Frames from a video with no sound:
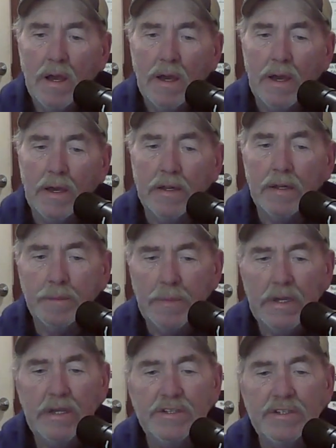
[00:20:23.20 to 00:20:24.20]
And in
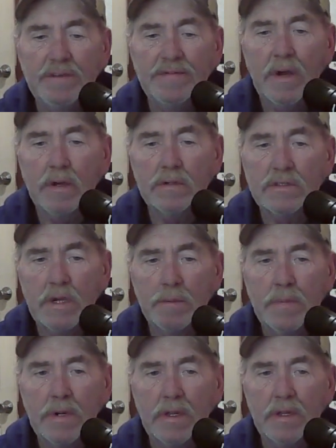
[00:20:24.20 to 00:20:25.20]
me, she found
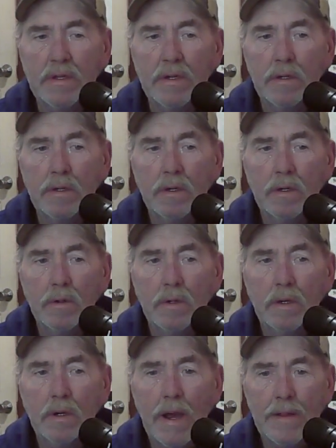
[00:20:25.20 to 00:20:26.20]
somebody that
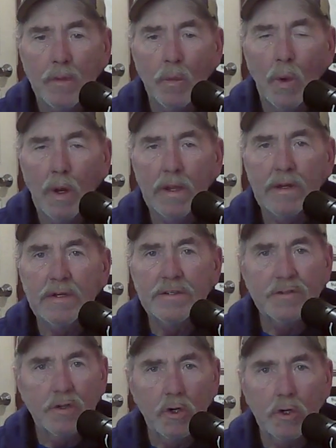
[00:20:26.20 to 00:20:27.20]
had the willingness
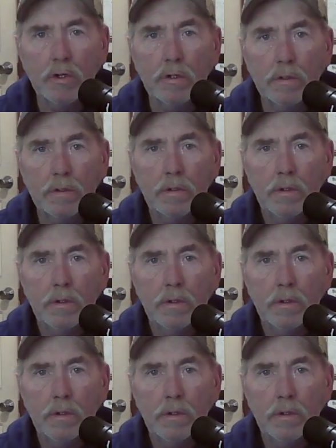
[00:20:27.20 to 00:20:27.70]
to learn